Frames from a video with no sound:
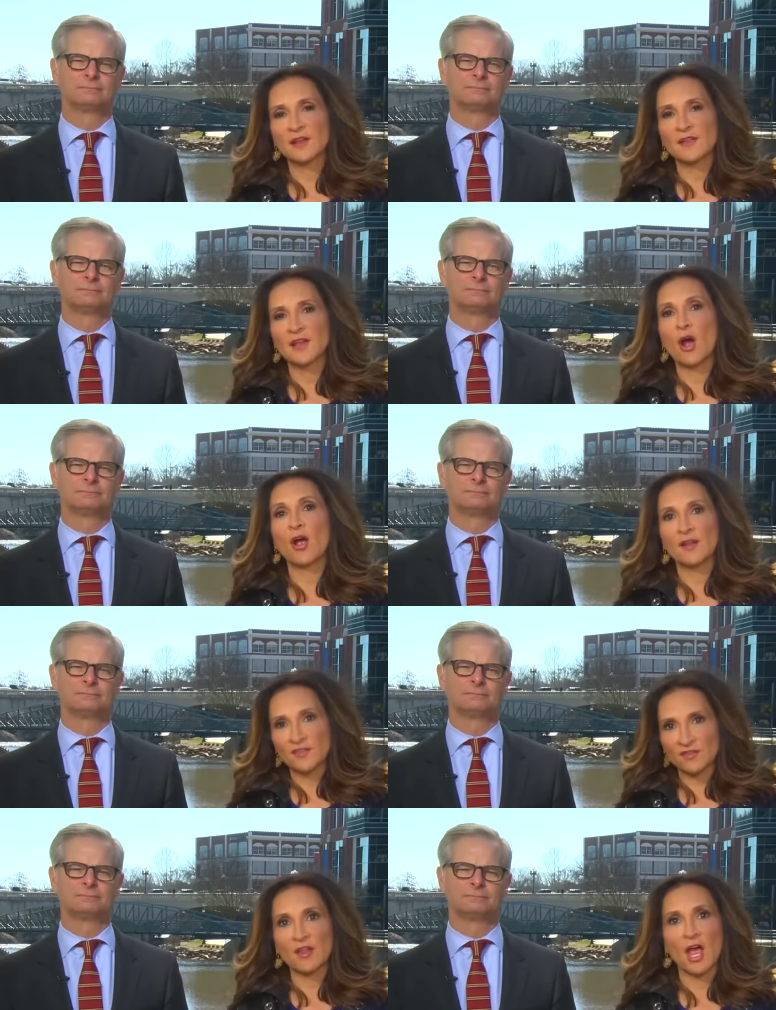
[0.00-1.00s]
Speaker 1: the
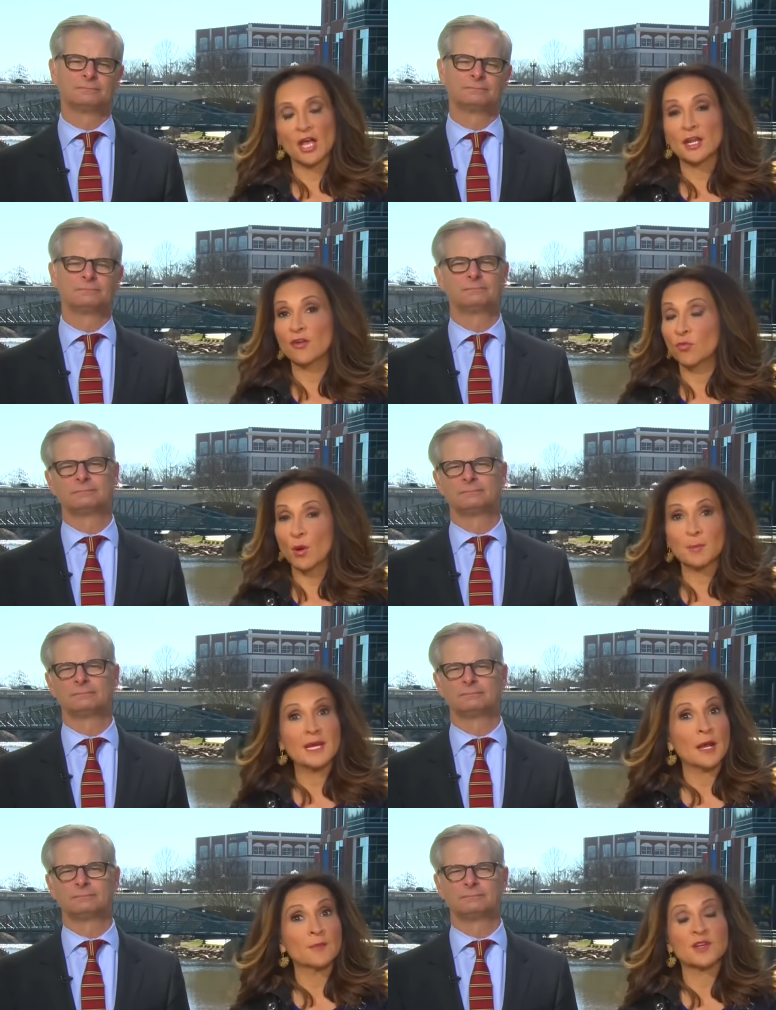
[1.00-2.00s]
onslaught of what
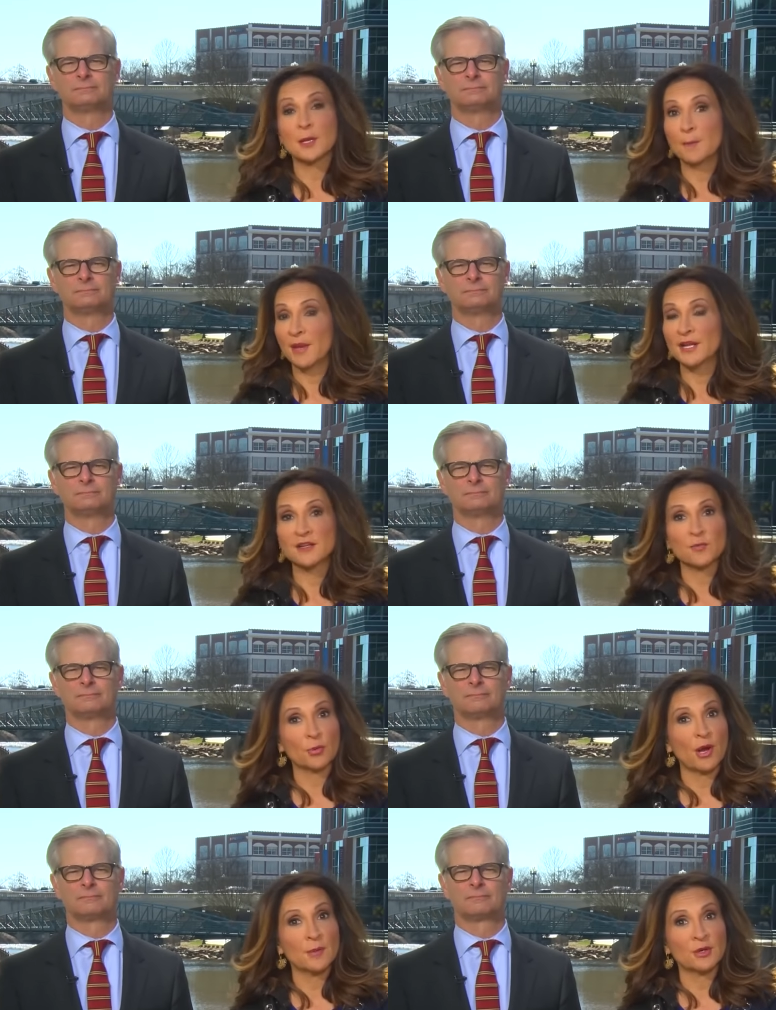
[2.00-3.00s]
becomes a competitive
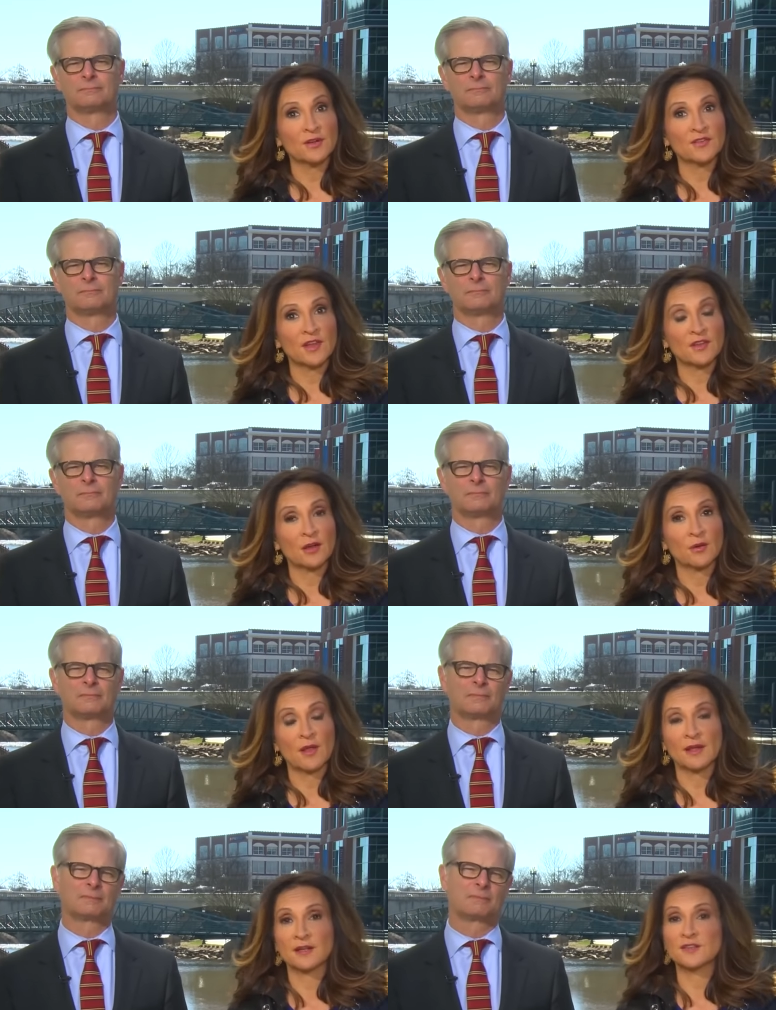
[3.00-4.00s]
primary in South
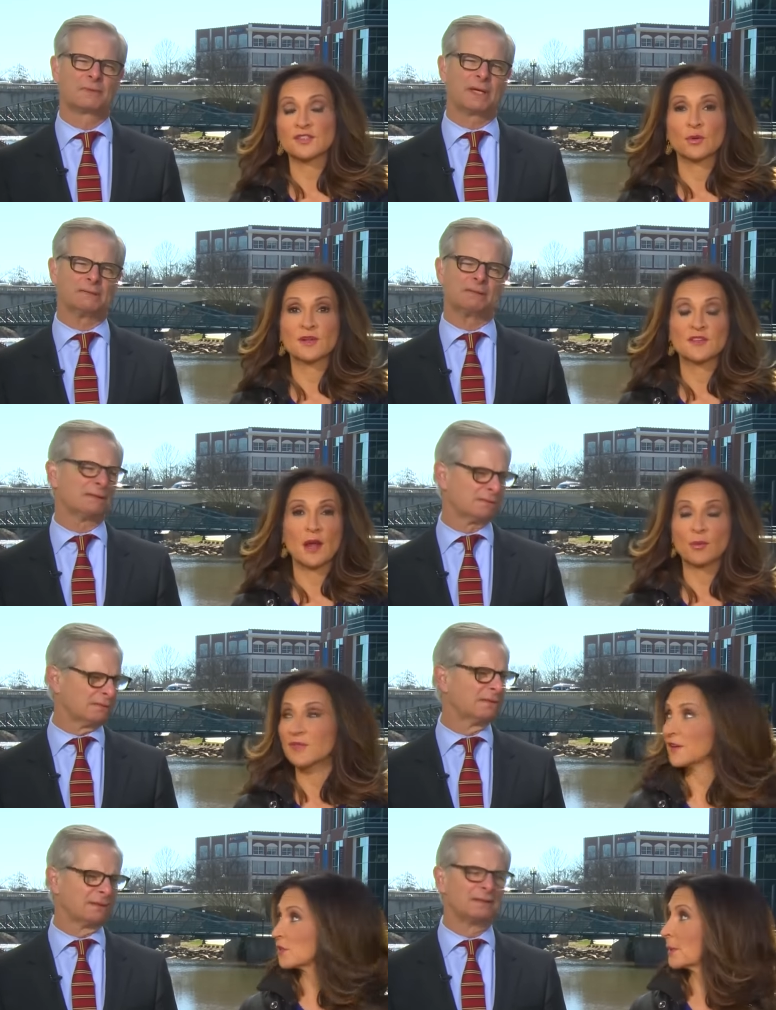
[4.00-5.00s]
Carolina. So it's not
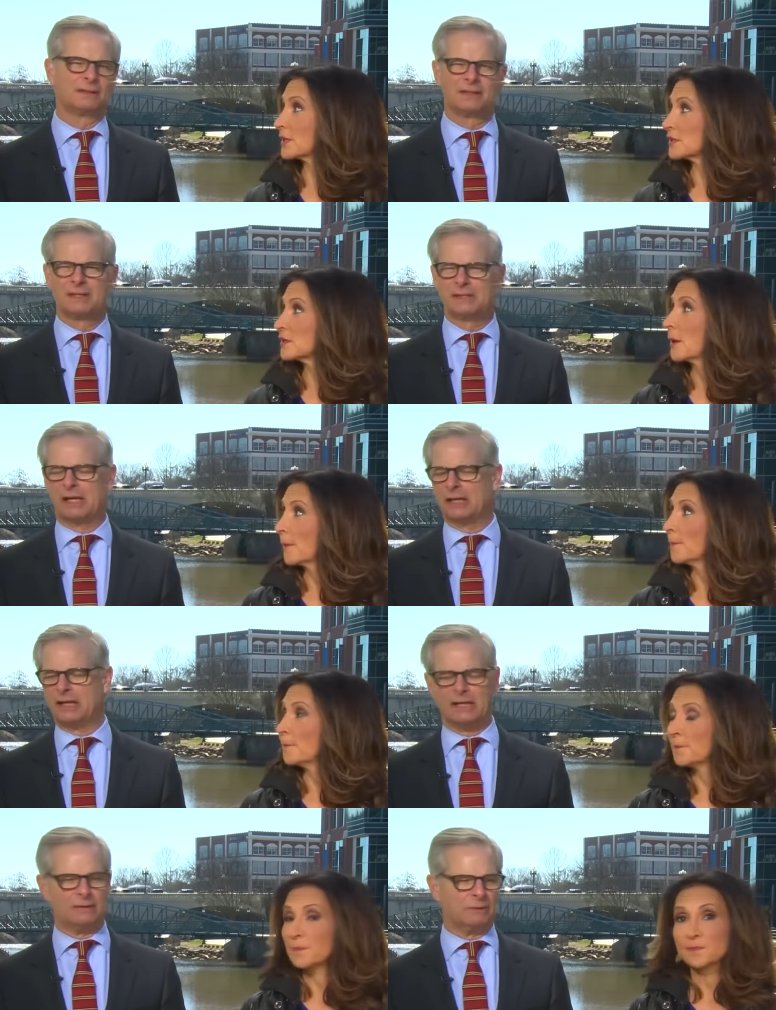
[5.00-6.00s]
what they expected.
Speaker 2: Yeah,
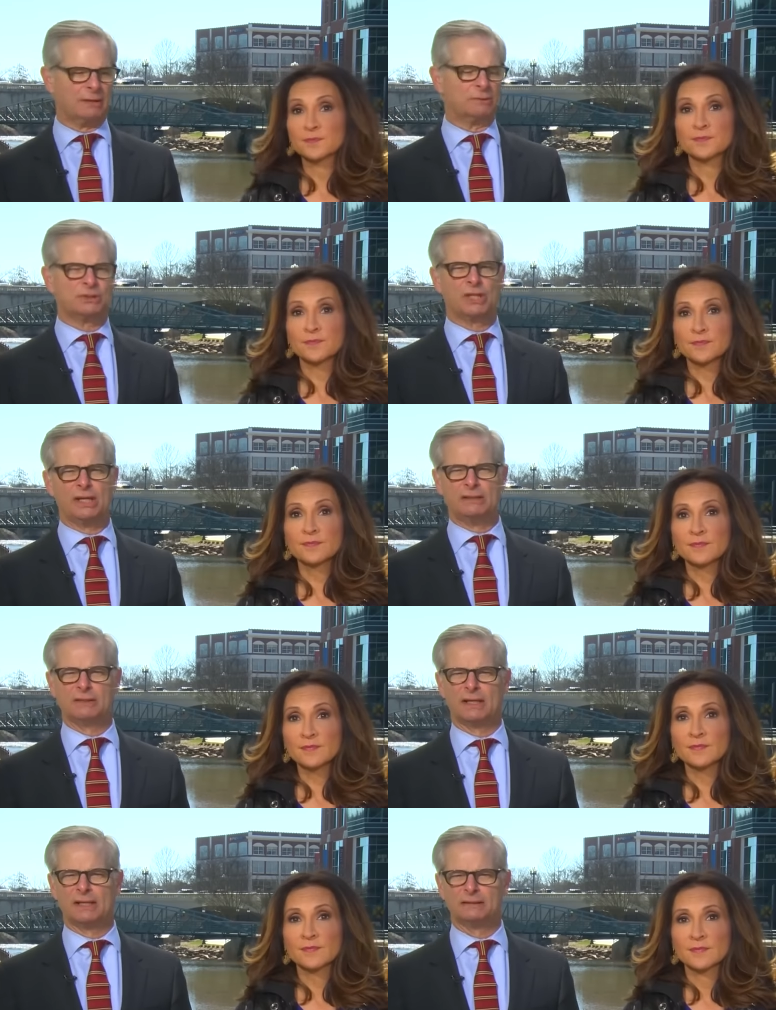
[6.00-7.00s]
Elaine, I, I would say
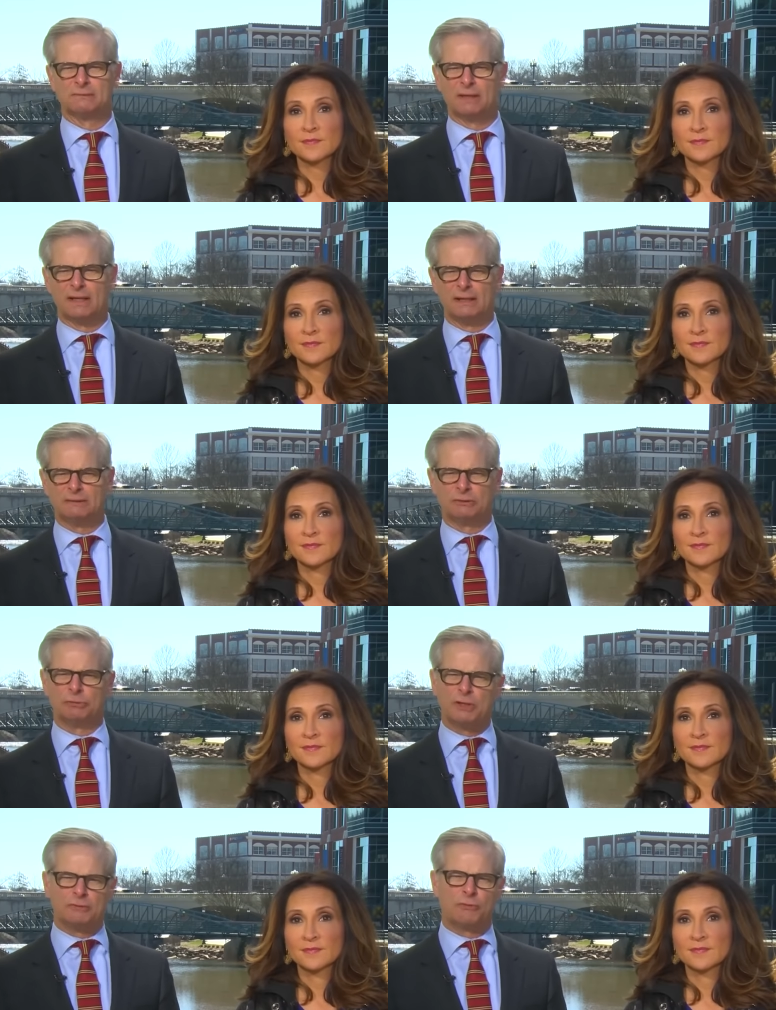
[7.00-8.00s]
uh, uh, to
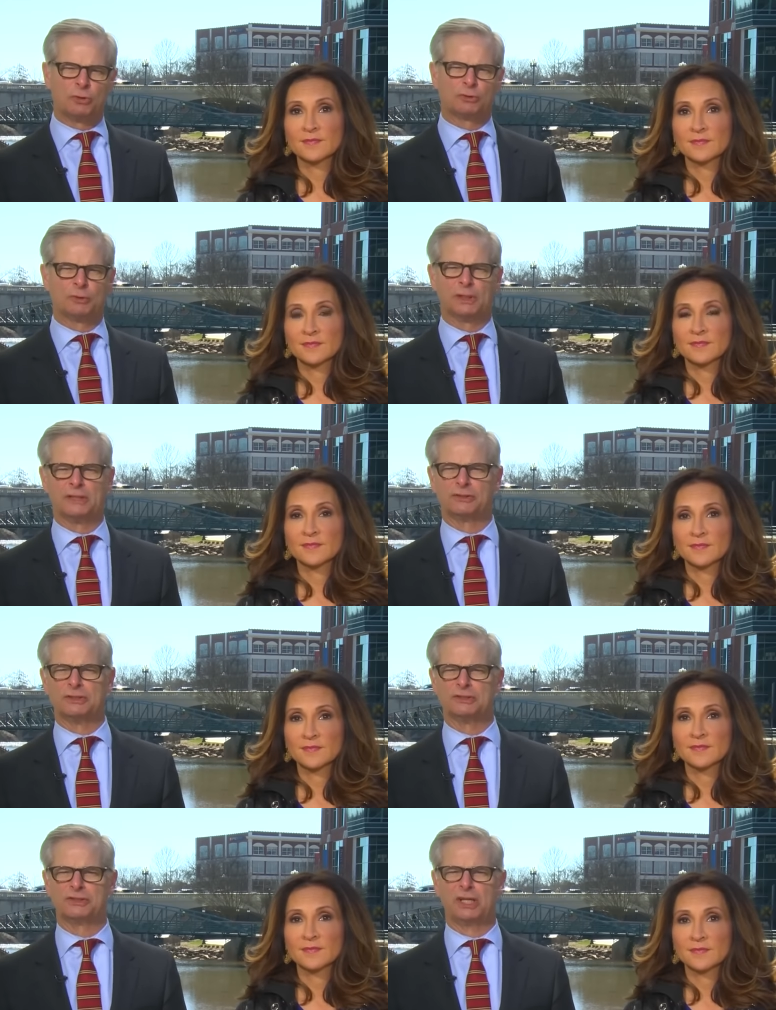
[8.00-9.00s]
reinforce what
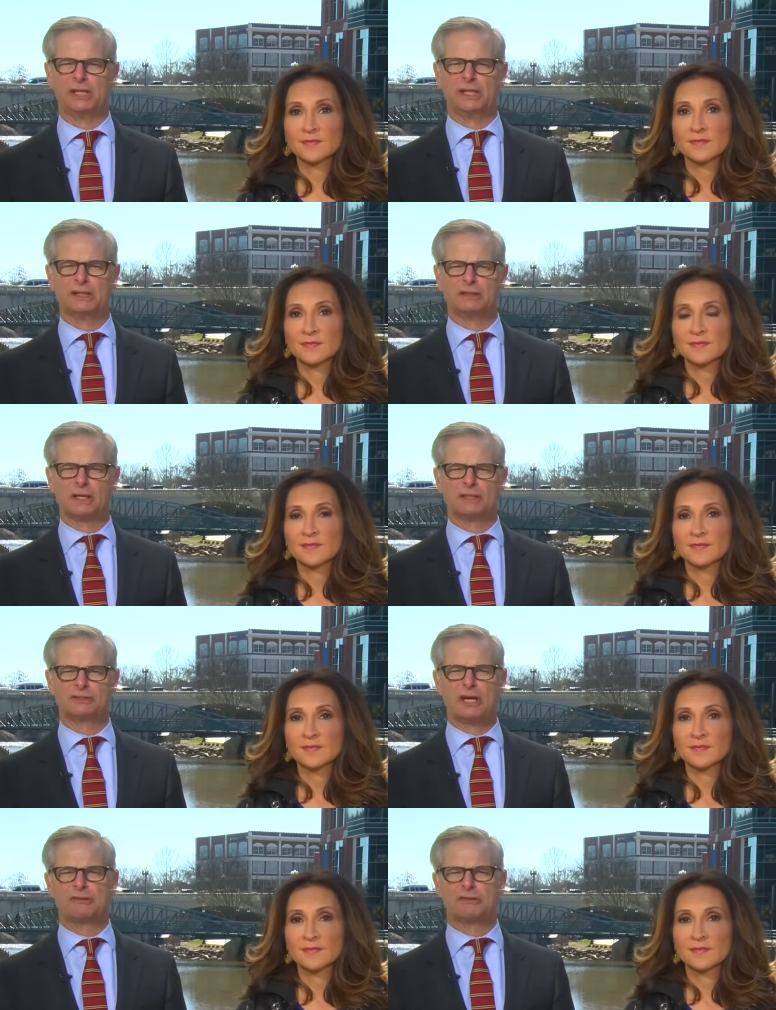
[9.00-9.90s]
Leslie is saying, uh, South